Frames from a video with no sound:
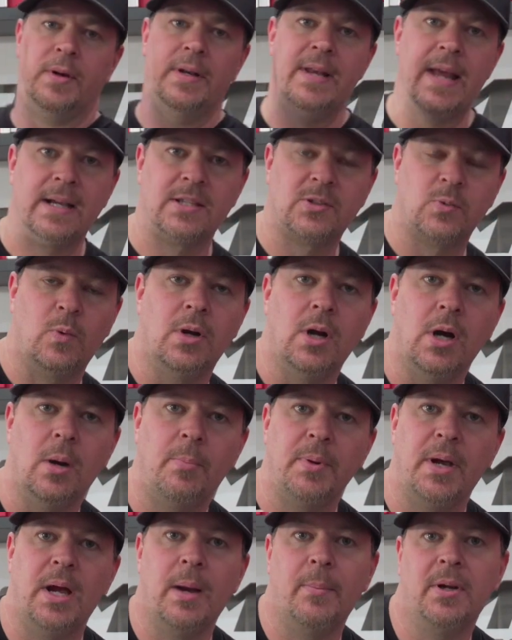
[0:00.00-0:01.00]
next one
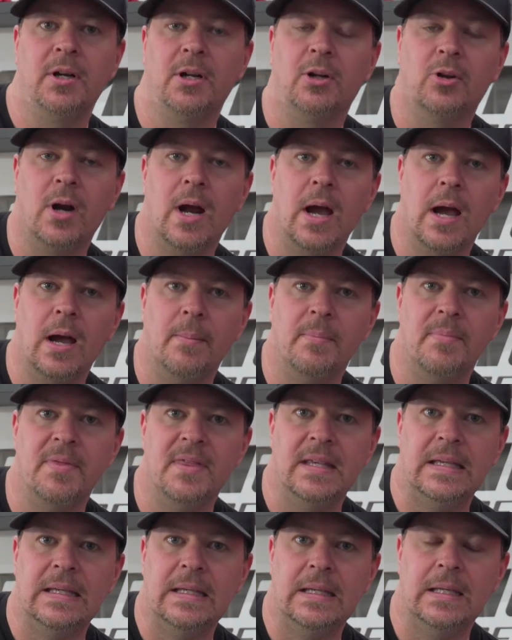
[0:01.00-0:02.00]
up, I'm gonna grab
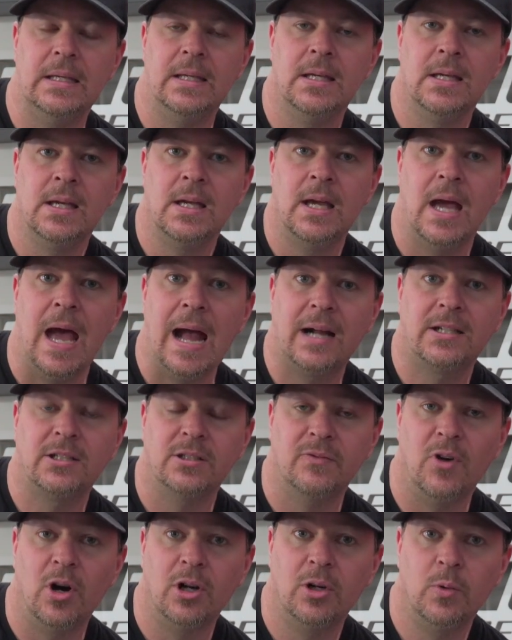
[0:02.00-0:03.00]
the
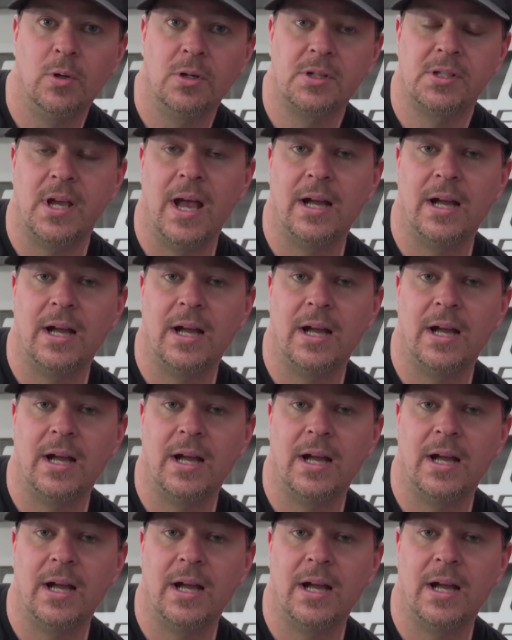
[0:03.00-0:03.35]
Active Autowerke.